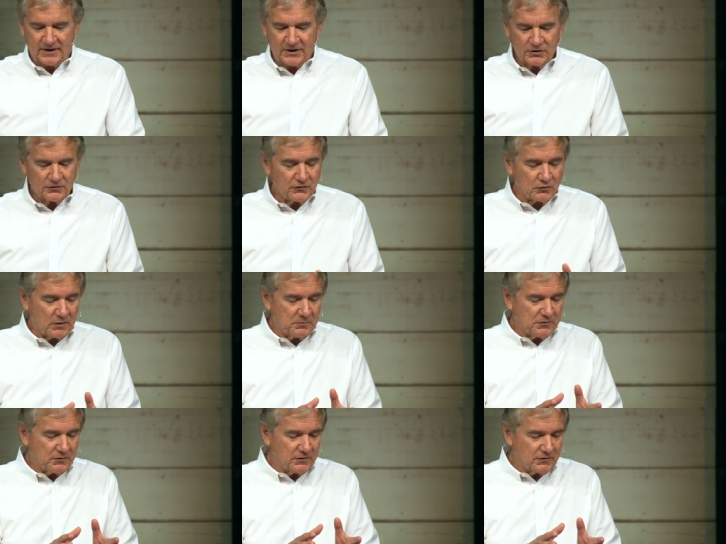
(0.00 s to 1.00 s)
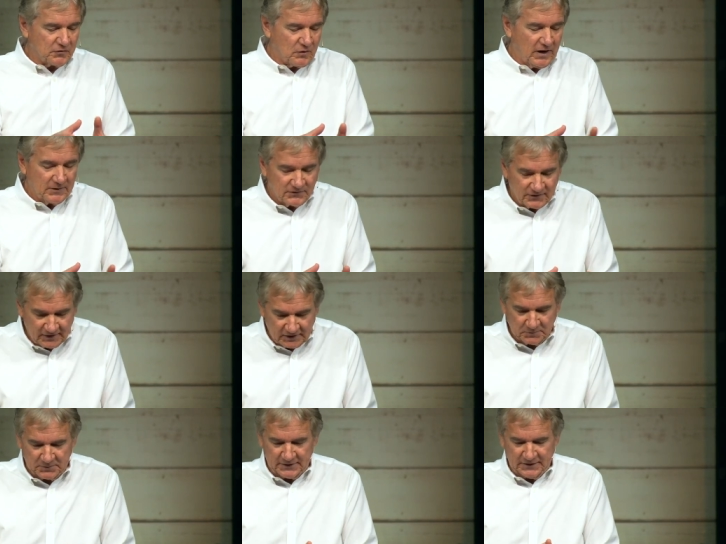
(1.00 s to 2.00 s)
Here, scripture describes the
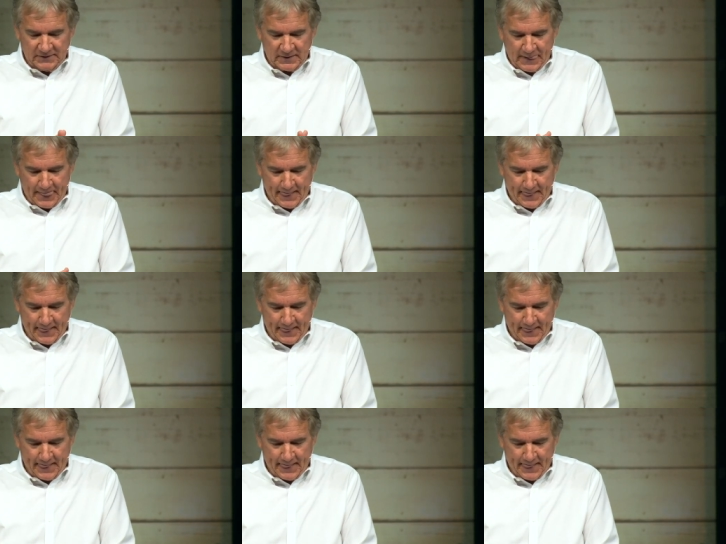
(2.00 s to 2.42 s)
enemy